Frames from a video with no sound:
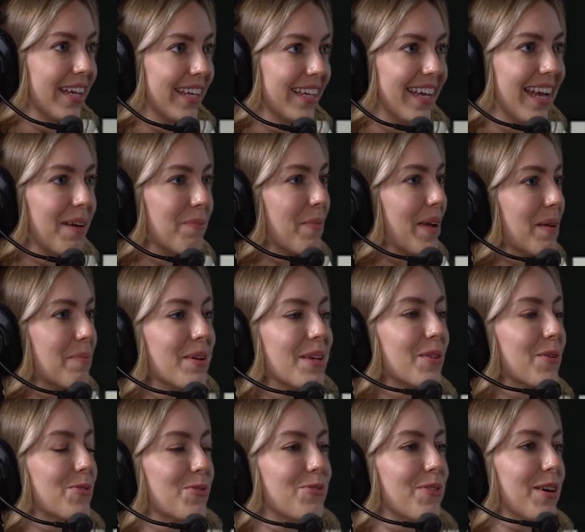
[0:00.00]
yeah, maybe
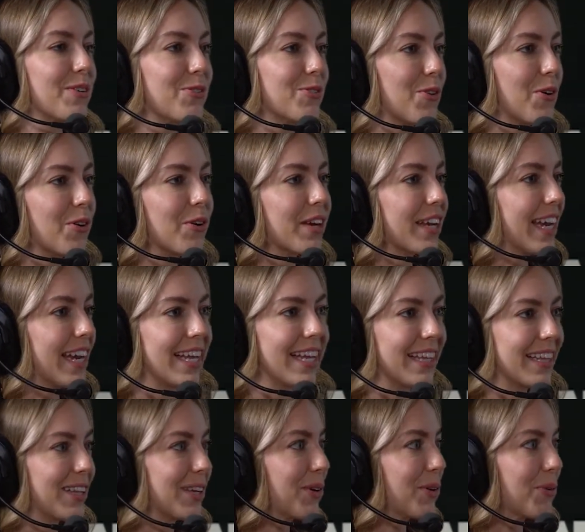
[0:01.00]
those directors aren't
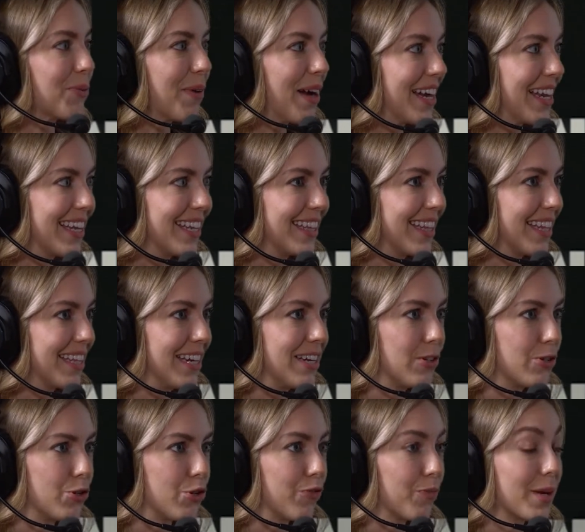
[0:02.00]
getting the credit that they
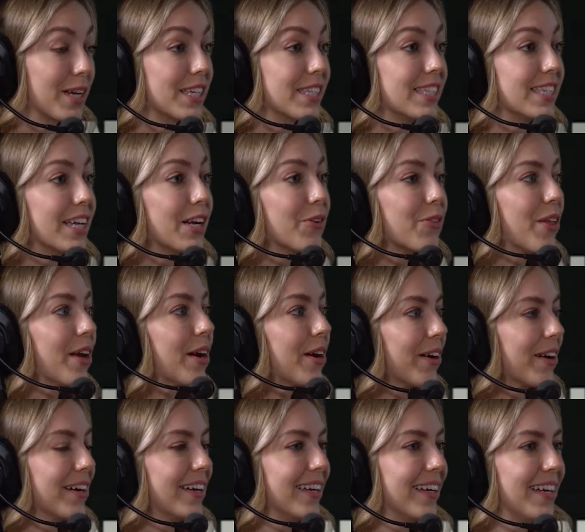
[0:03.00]
deserve because they're
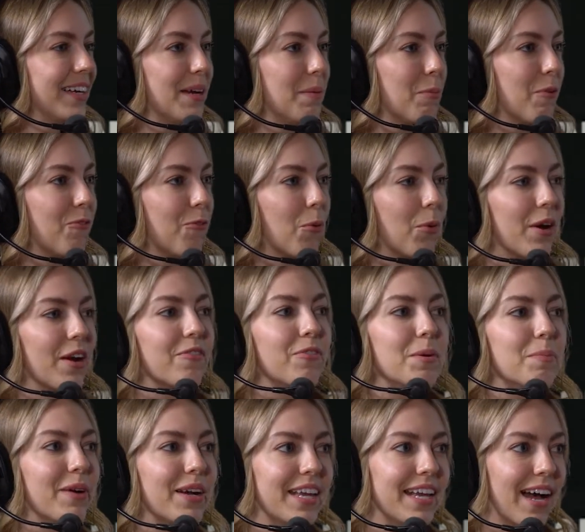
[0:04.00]
there before
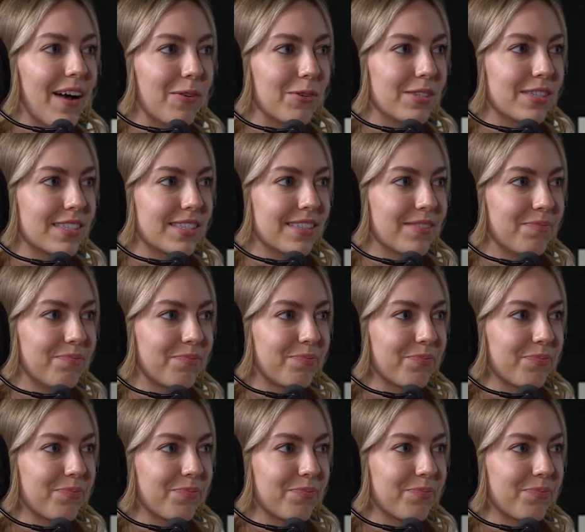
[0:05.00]
everybody else.